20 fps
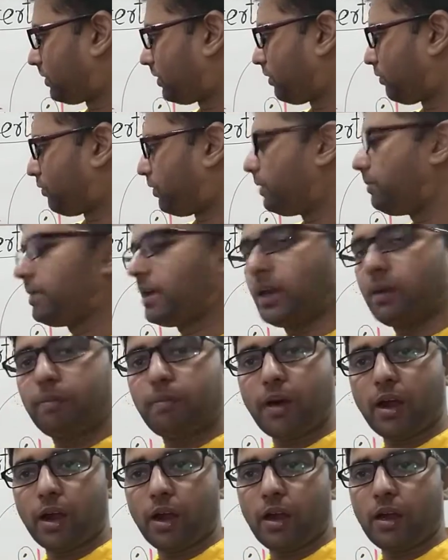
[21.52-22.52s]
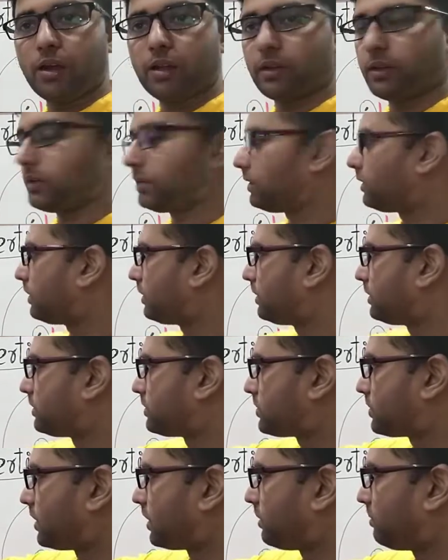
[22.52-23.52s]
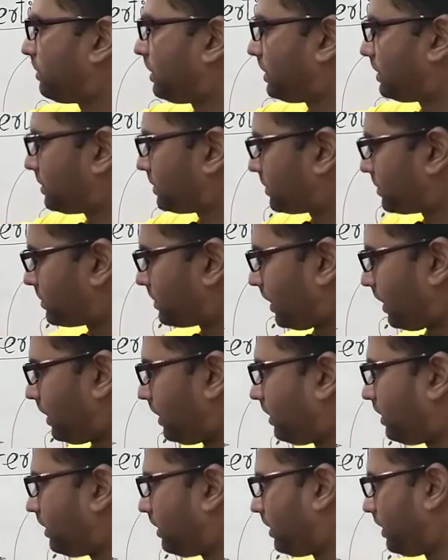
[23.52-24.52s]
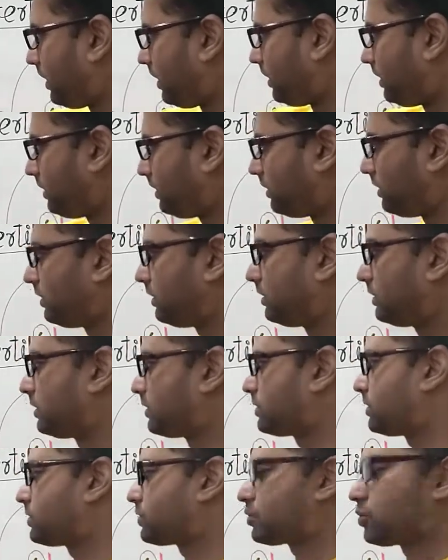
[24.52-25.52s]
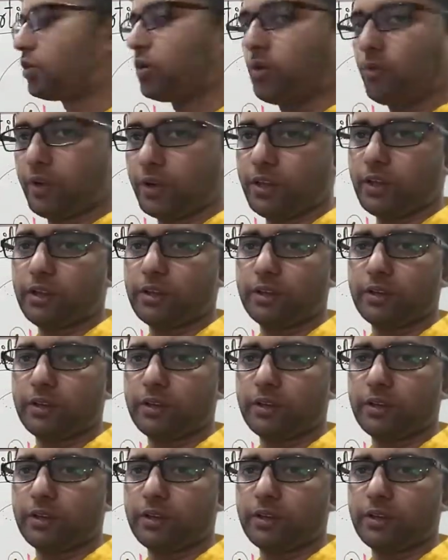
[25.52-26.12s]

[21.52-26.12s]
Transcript: female part, stigma style, and this is ovary.